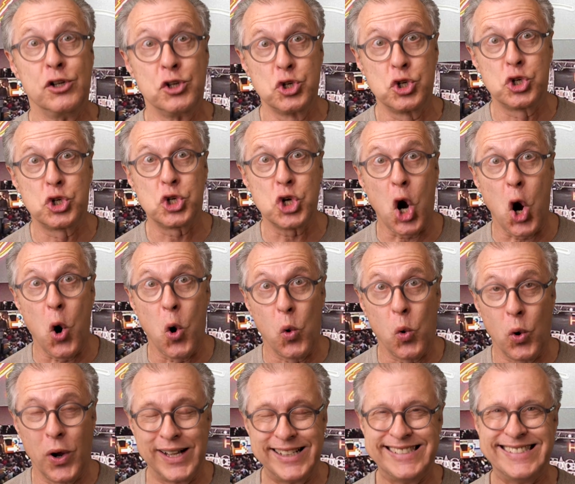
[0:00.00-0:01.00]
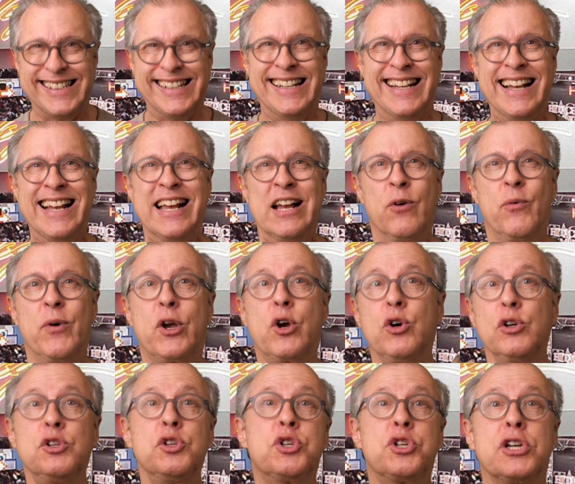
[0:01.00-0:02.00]
show. We
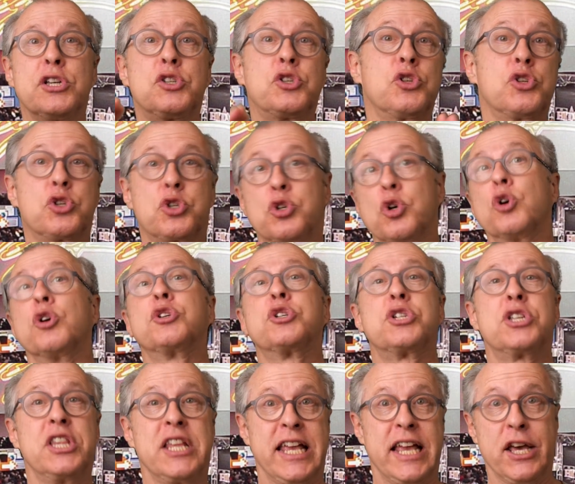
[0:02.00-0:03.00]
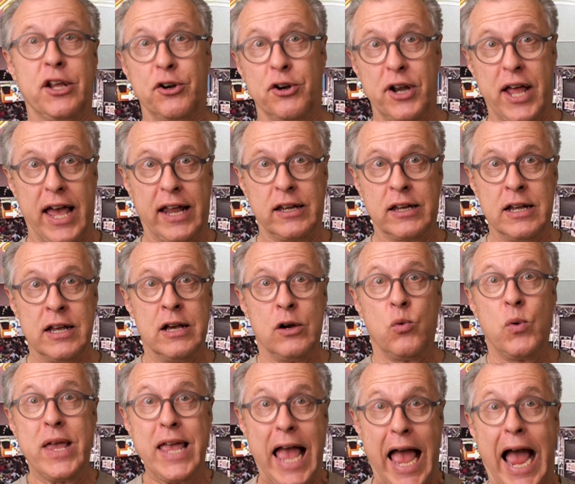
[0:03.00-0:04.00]
couldn't just search the internet.
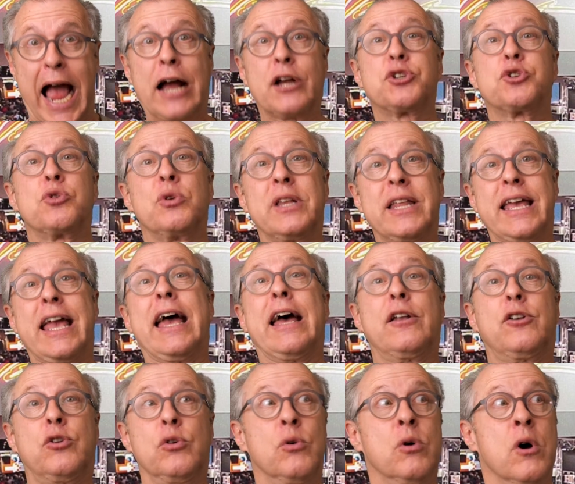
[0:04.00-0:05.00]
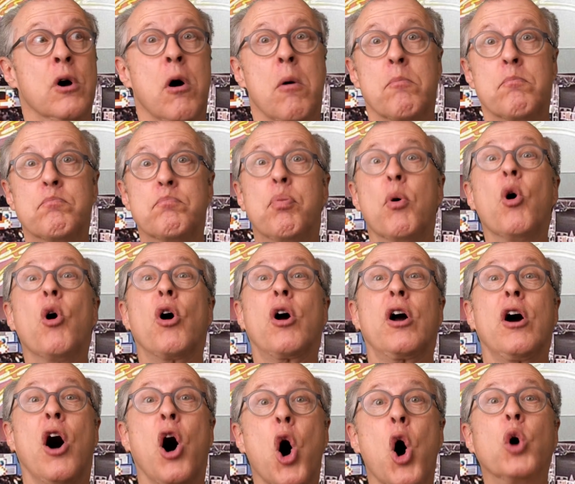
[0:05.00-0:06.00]
We actually had to
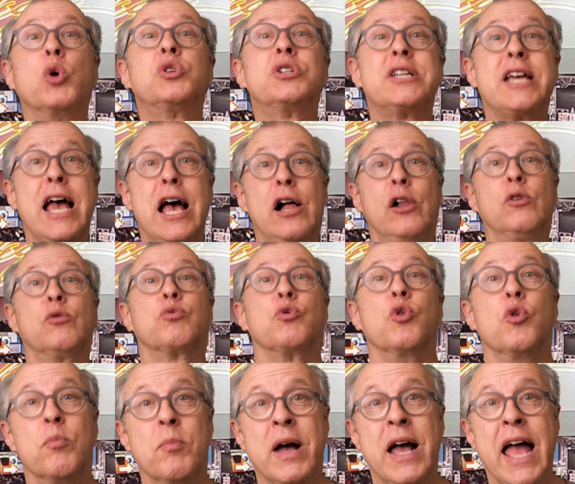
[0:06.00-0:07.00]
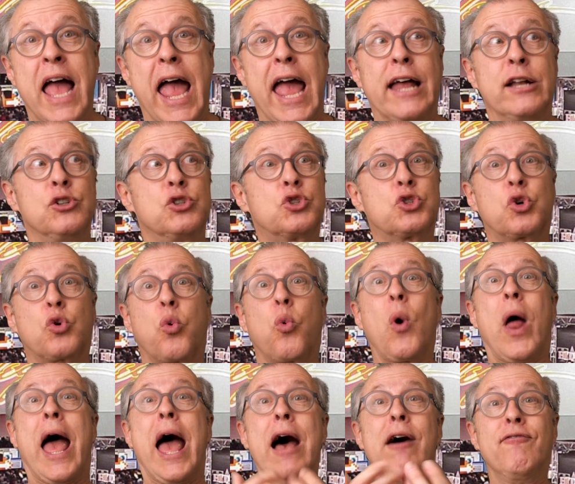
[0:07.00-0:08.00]
book a hotel room and
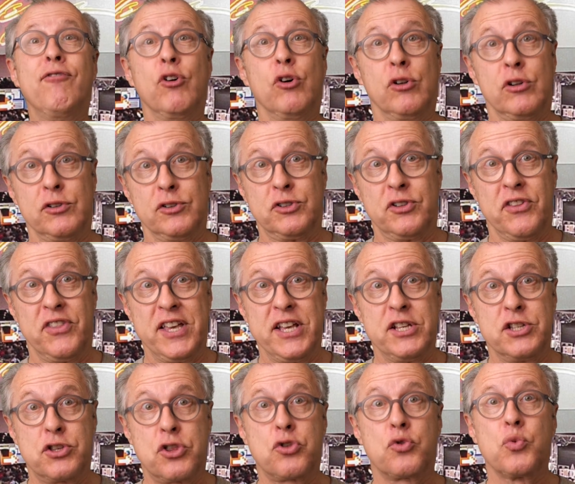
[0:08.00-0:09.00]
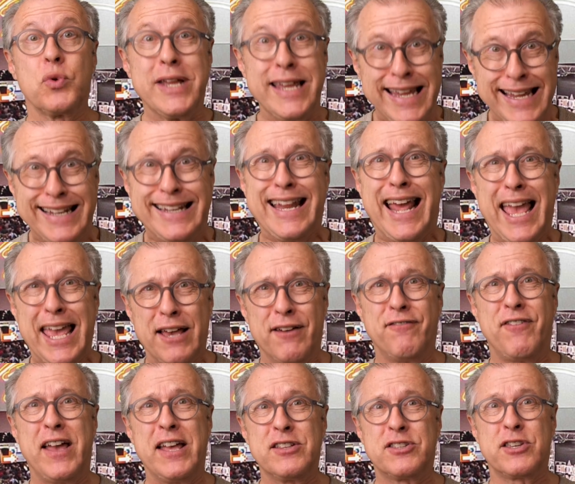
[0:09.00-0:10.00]
travel to these 3-day
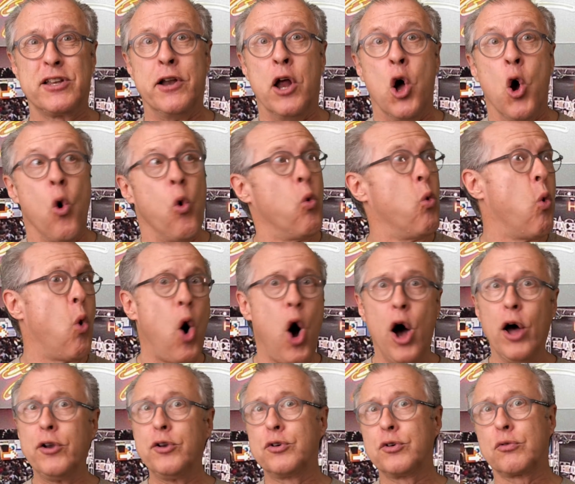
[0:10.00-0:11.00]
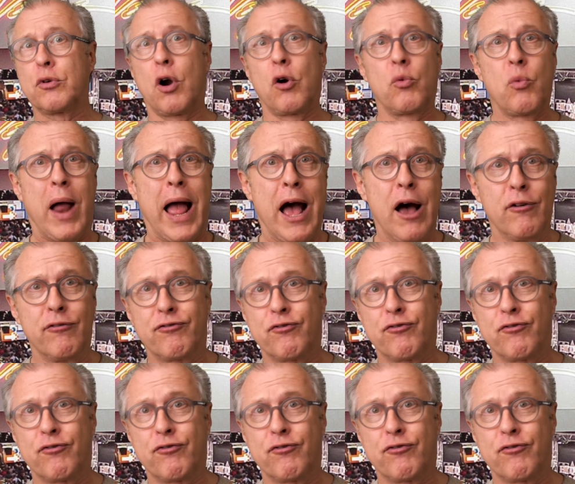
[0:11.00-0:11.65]
events and wander around